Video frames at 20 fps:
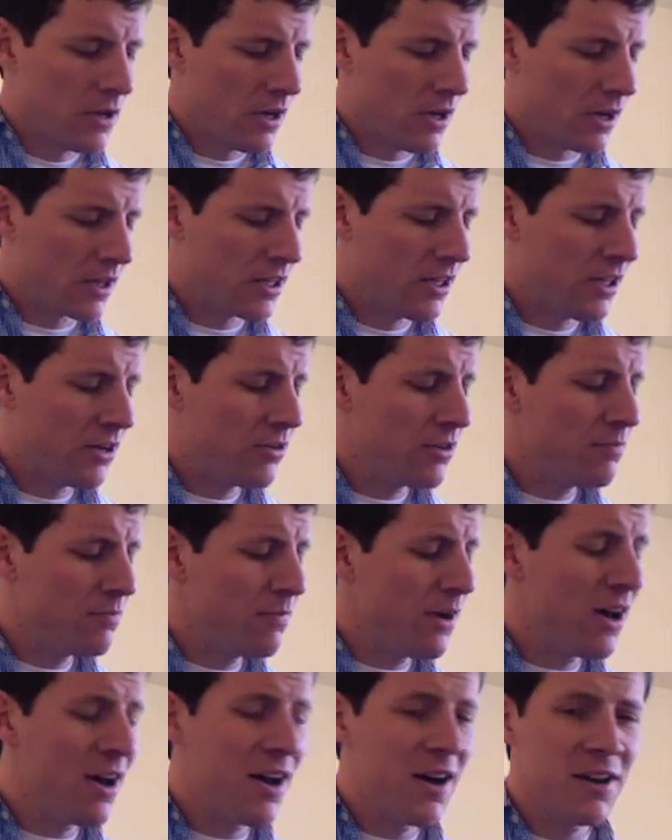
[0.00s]
I carried
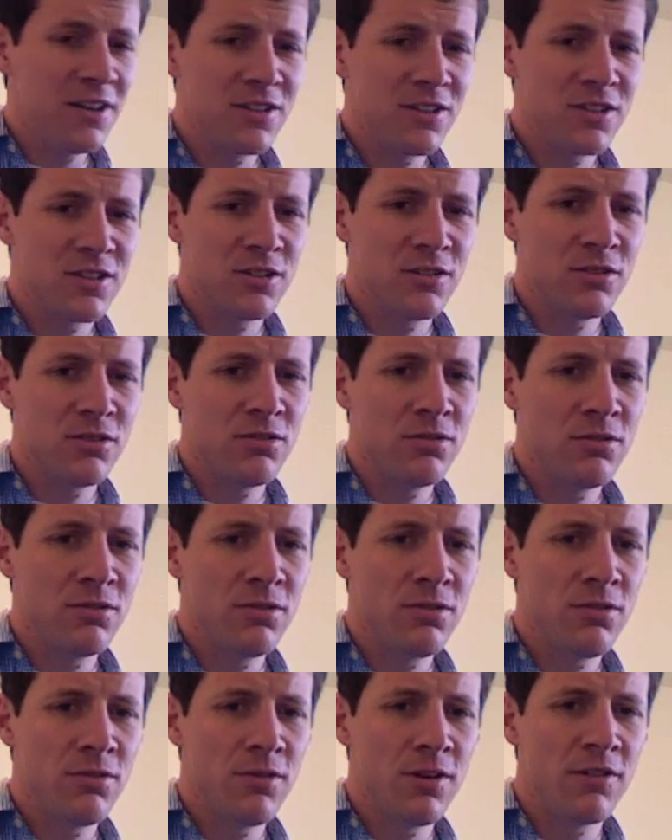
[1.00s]
bodies to
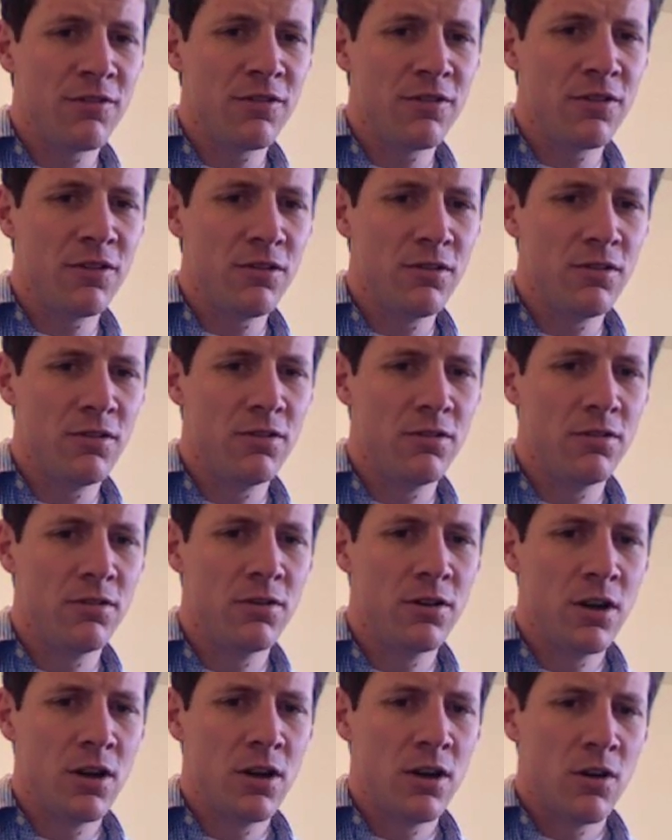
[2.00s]
the river,
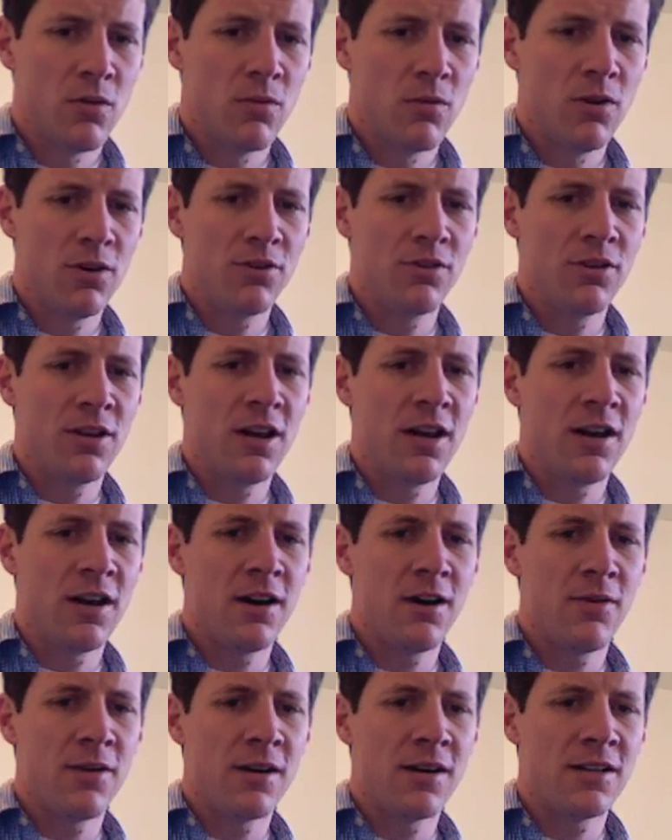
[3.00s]
wondering
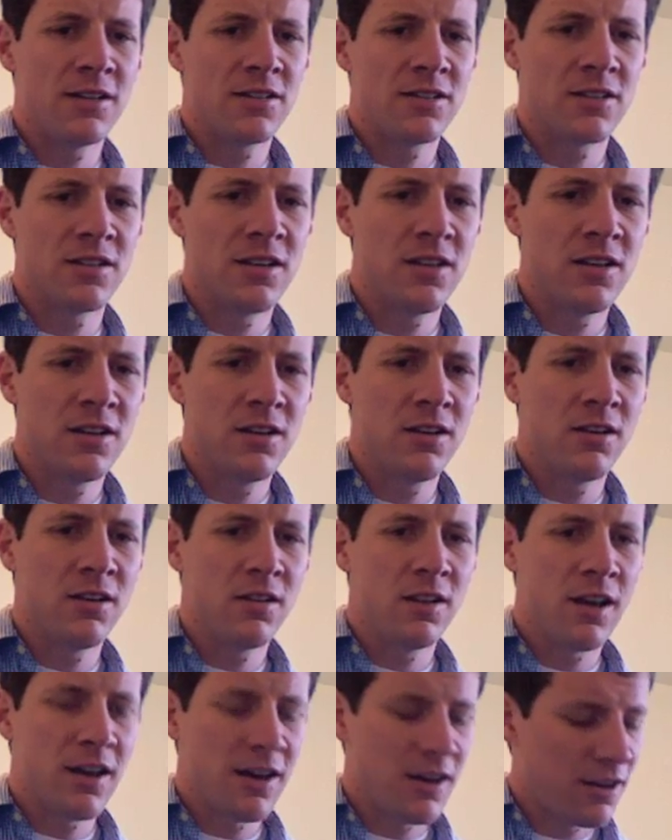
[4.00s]
how I stayed
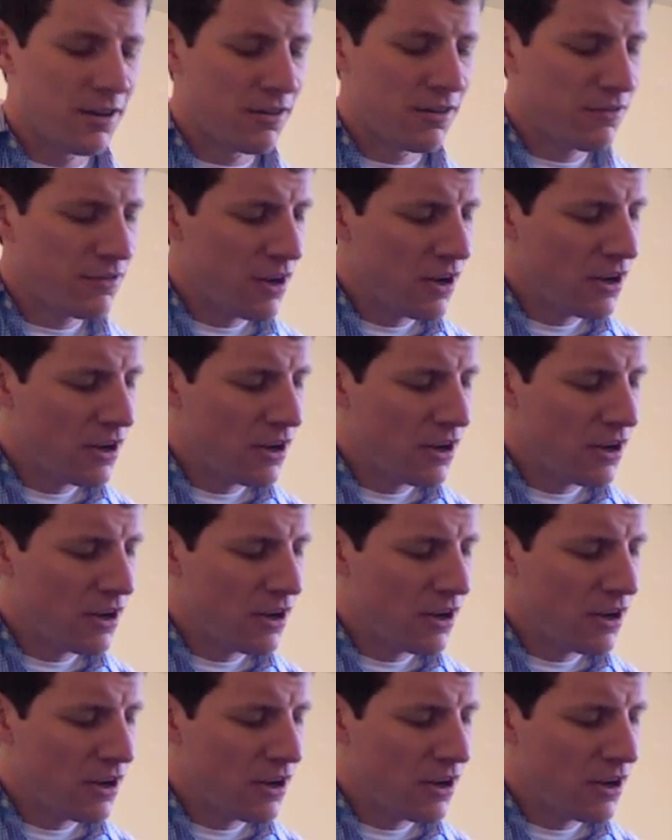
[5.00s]
alive.